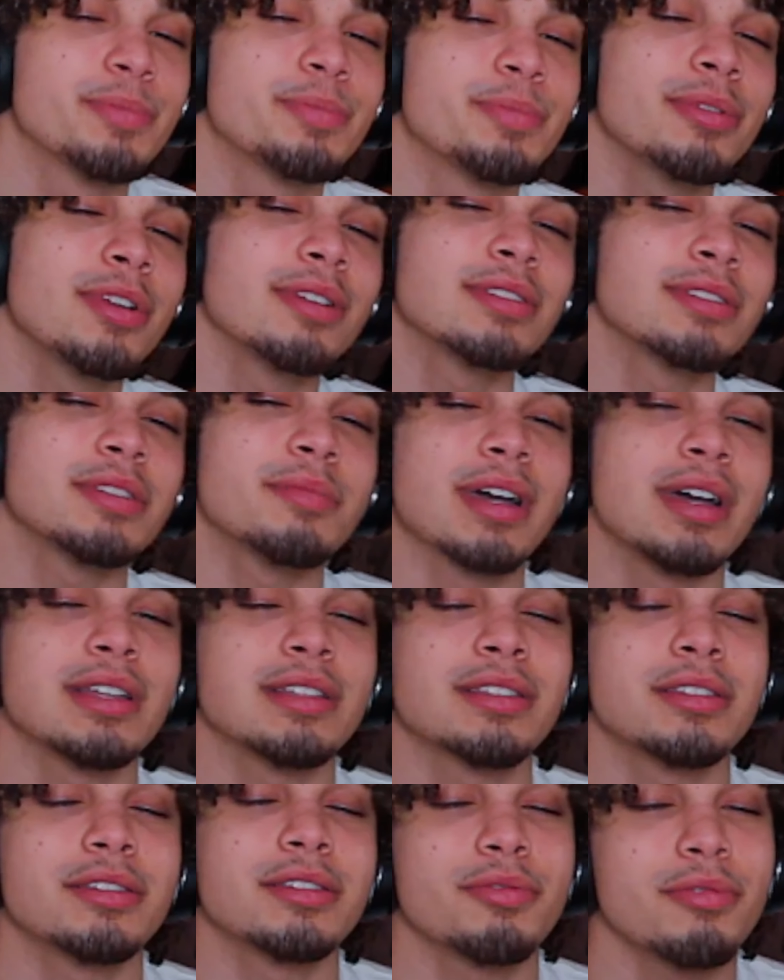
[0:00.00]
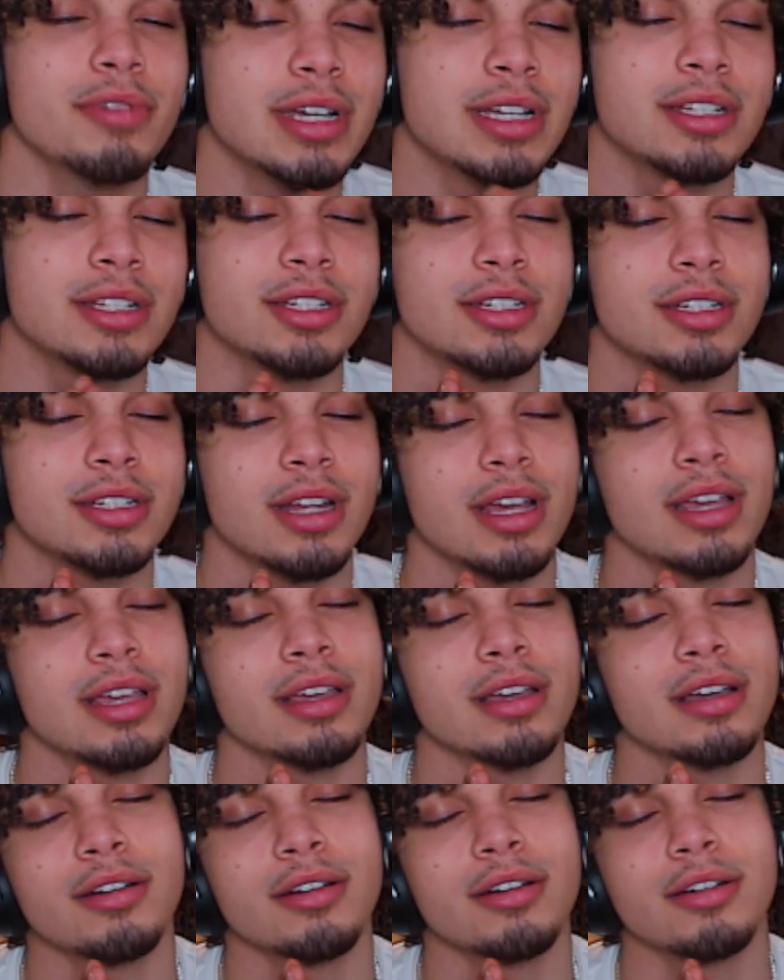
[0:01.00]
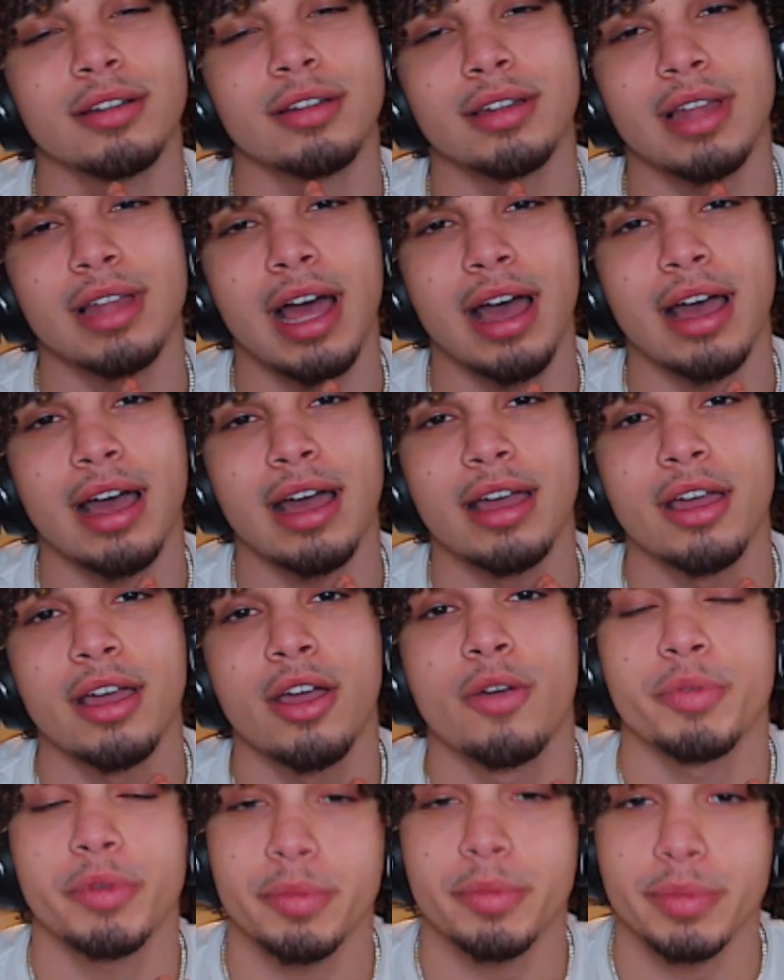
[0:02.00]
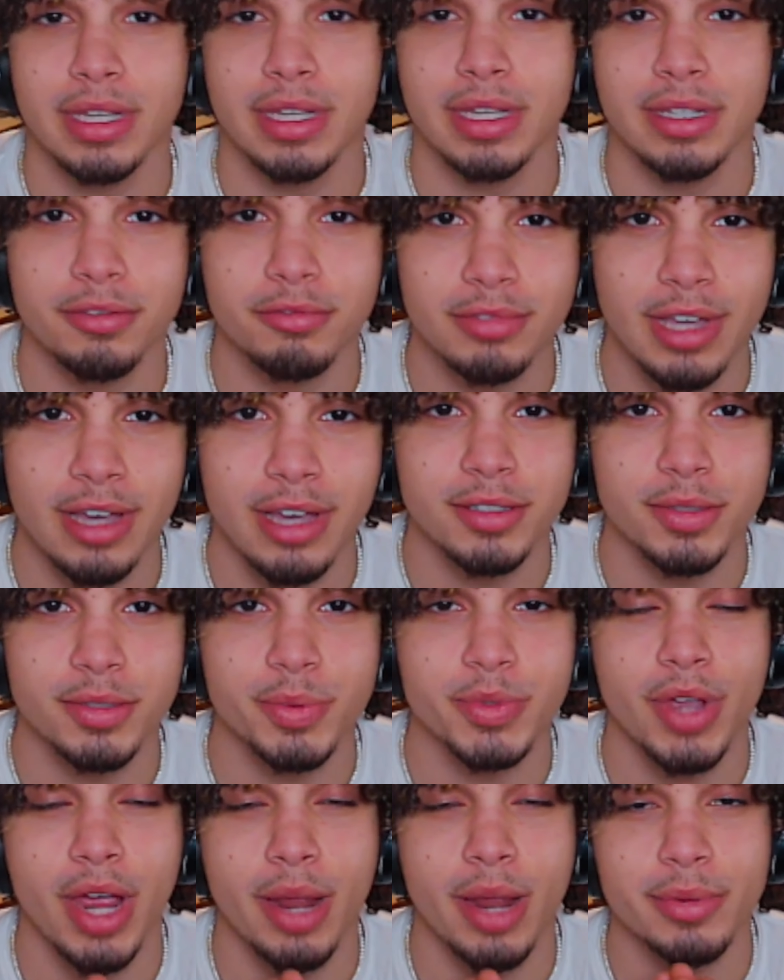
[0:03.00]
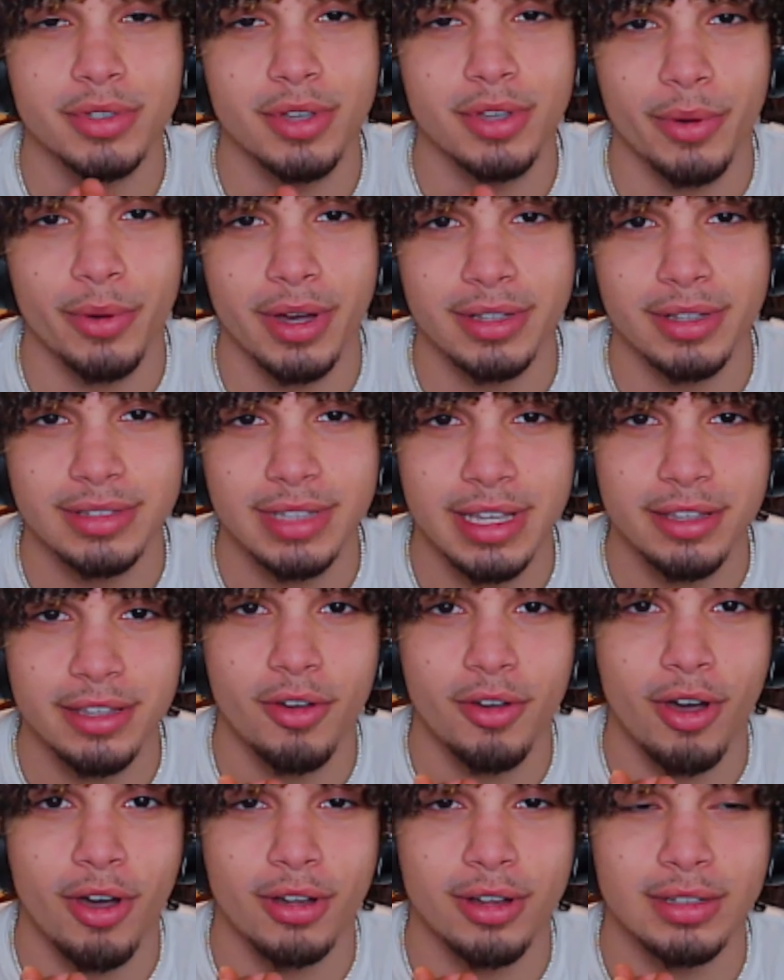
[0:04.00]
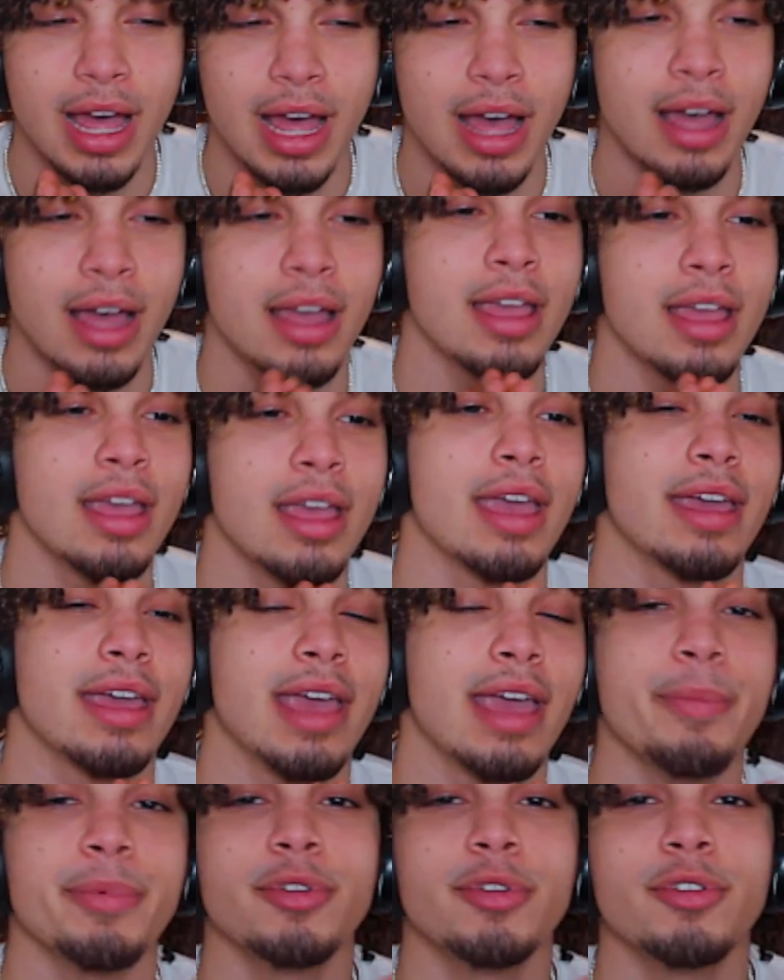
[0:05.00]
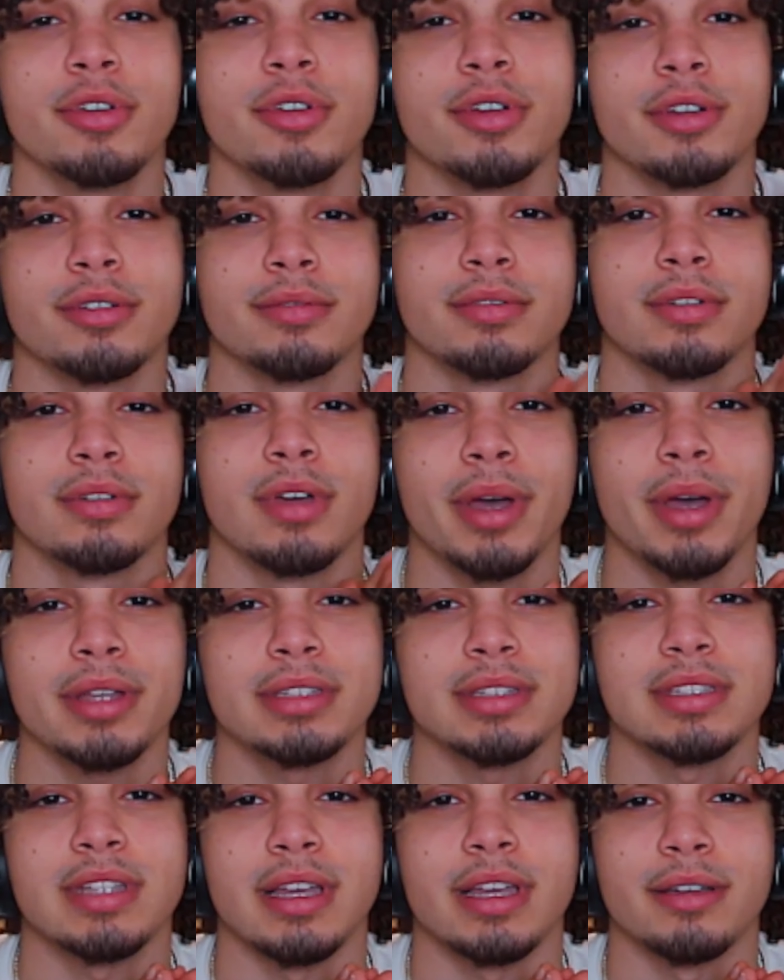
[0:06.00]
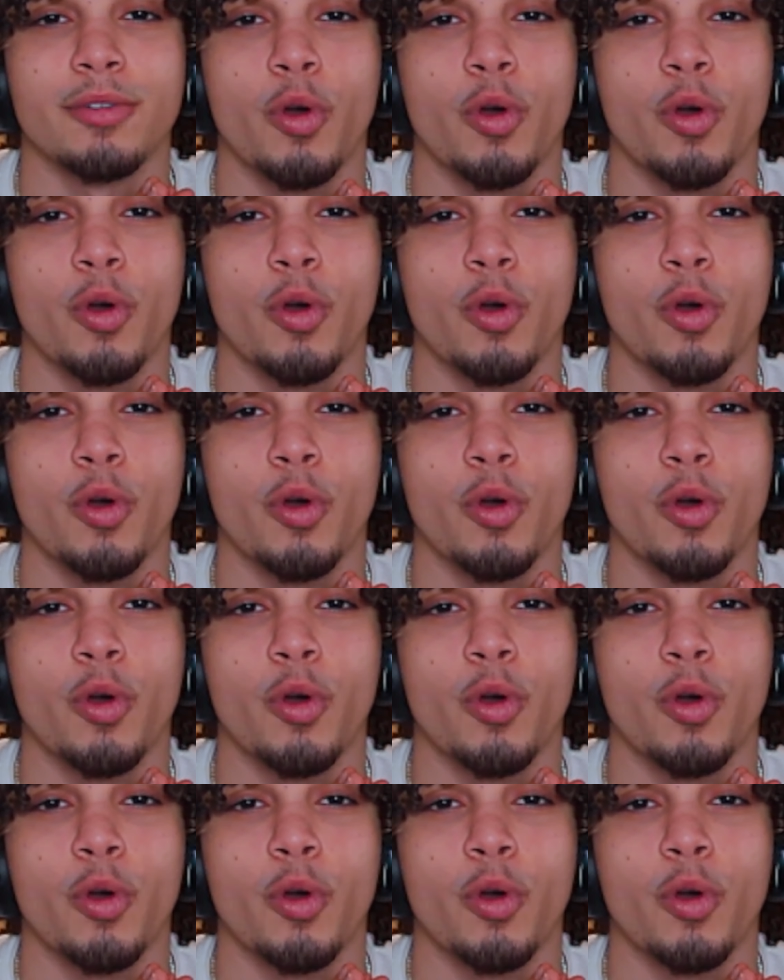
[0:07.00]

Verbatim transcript: Pull up to my Twitch. I ain't gonna lie. We almost had 2,000 subscribers, so I want to thank you all a lot. And Happy New Year. I'm out this thing.